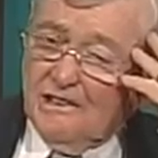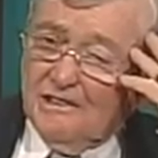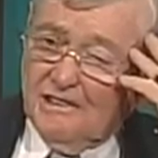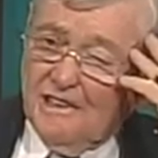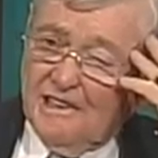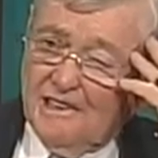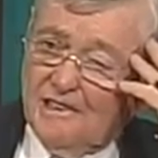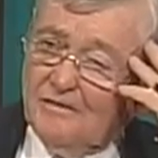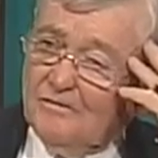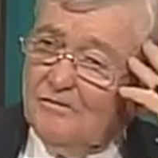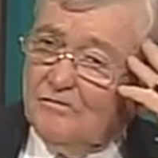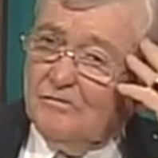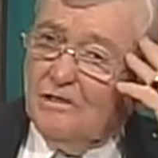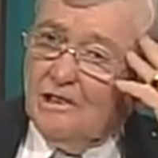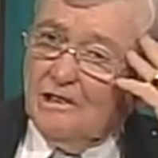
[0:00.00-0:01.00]
that have
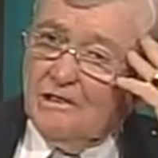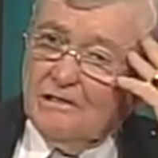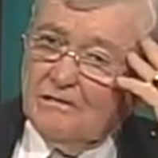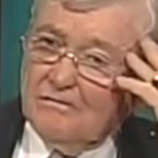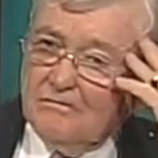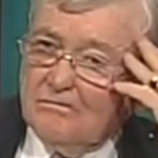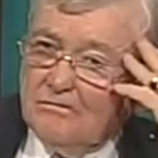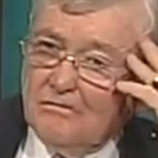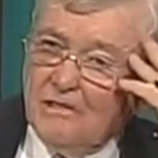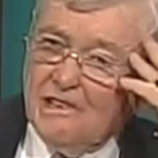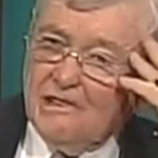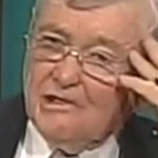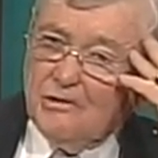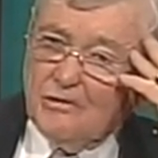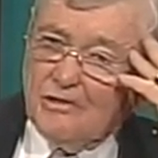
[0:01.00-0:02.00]

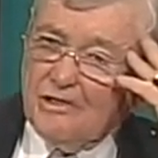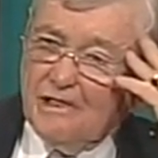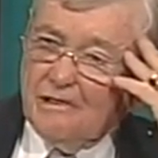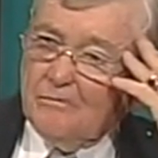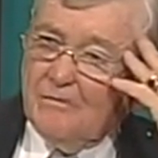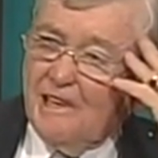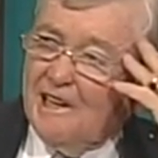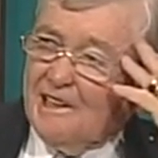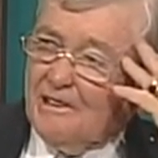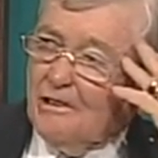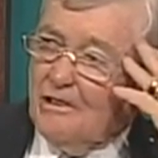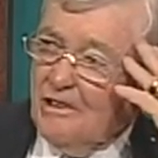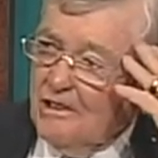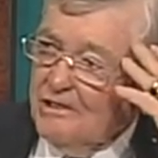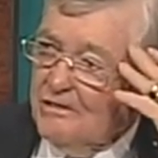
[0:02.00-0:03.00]
made you think back
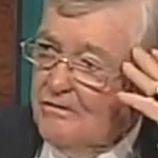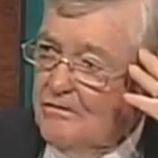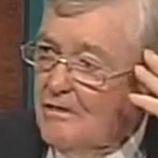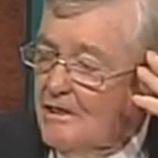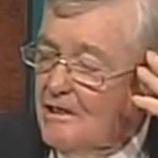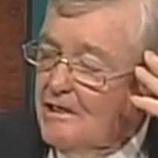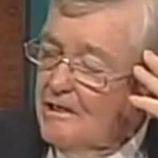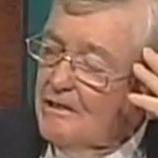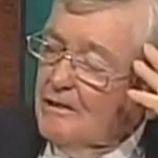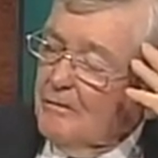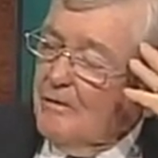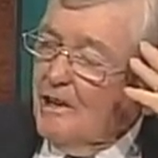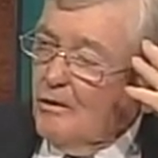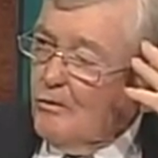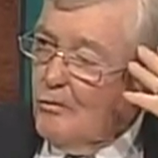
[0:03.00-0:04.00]

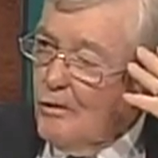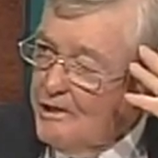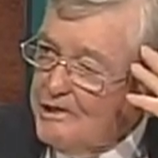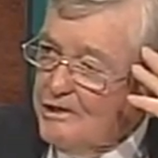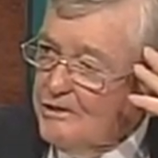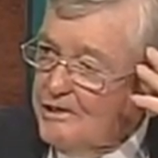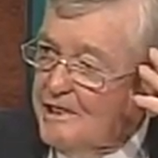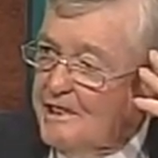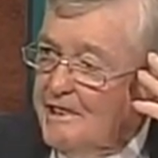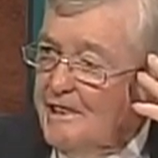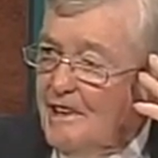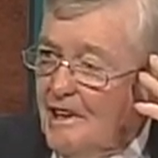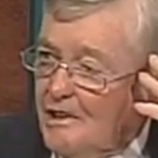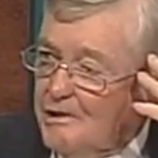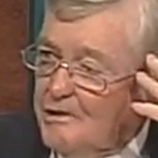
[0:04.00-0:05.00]
about what you did,
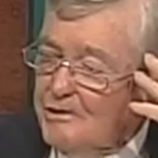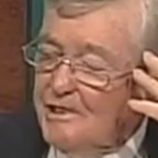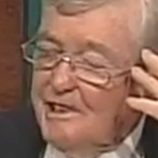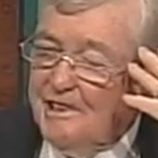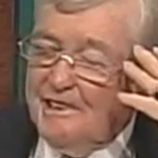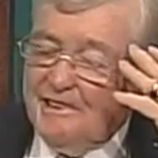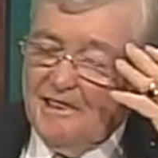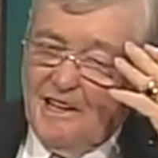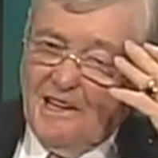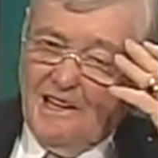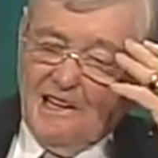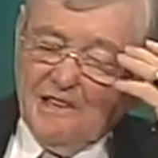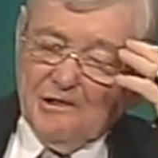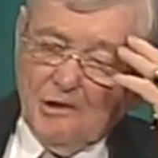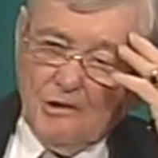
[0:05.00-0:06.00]
how you did it.
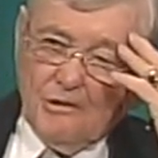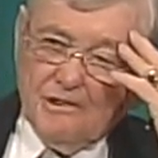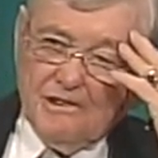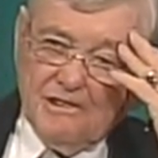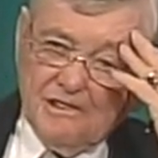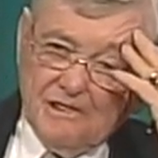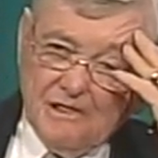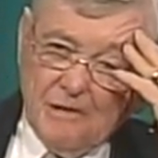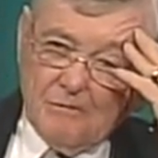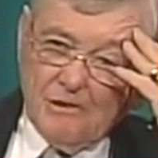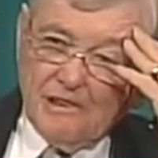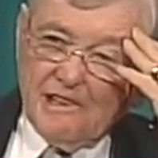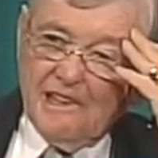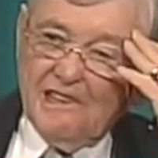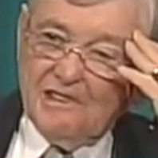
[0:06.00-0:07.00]
I know in a number
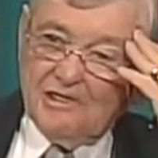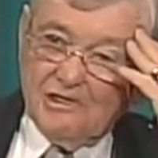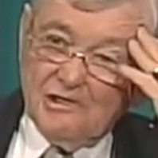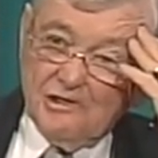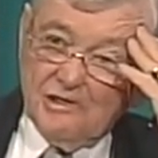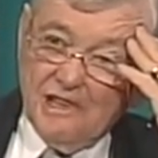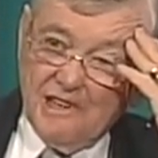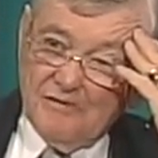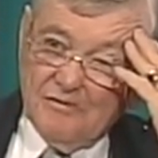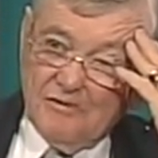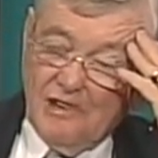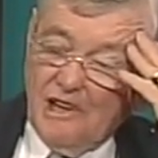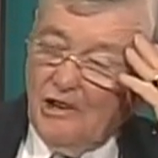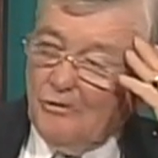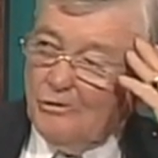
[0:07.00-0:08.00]
of cases you got
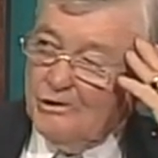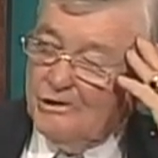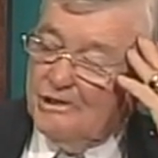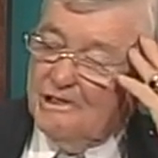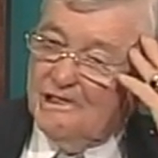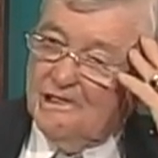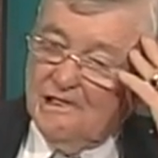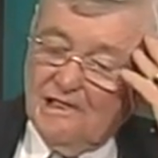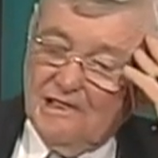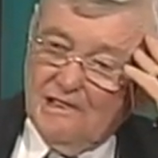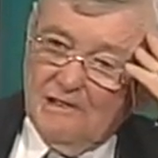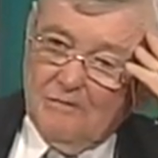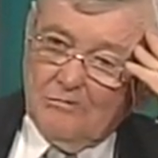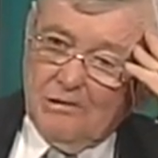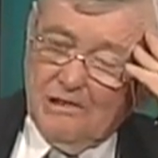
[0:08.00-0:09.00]
involved with the
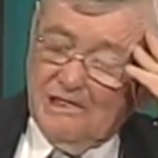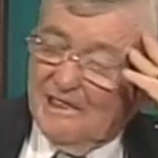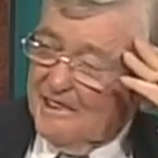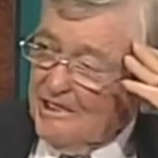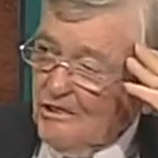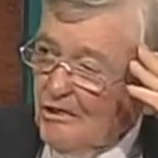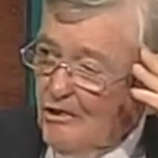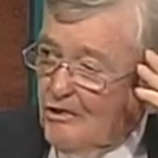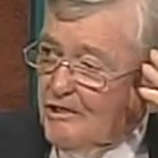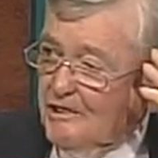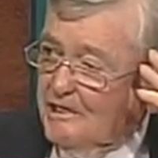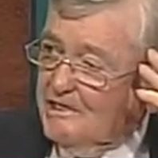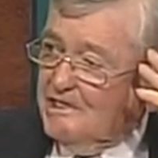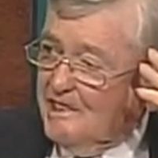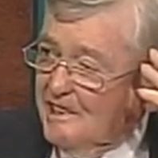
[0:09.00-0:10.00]
political
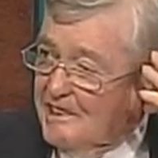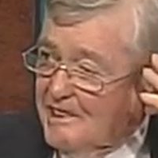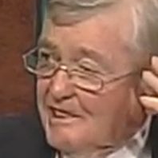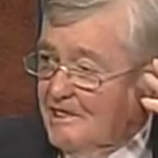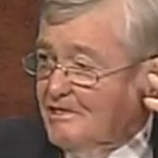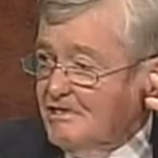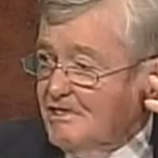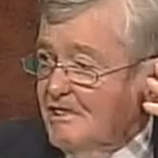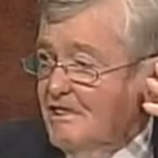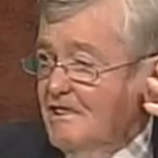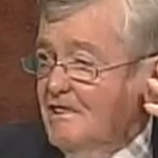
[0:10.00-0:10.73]
agendas.